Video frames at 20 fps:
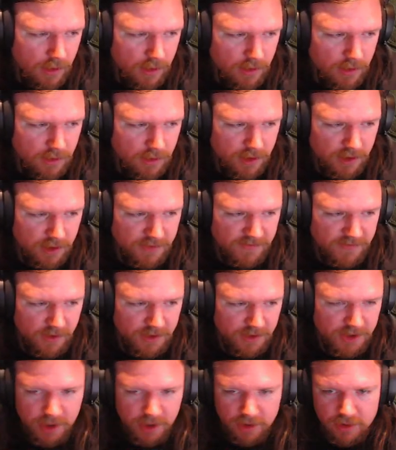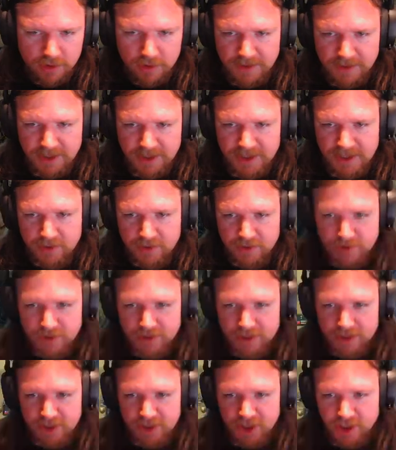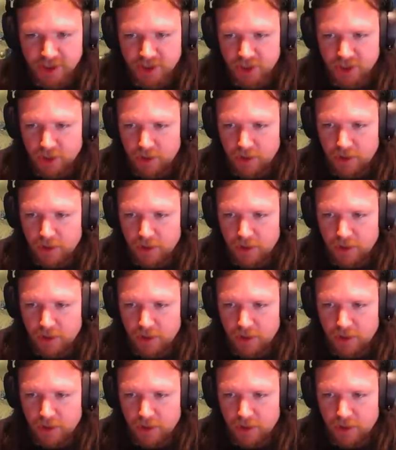Does France start communist now or does that change?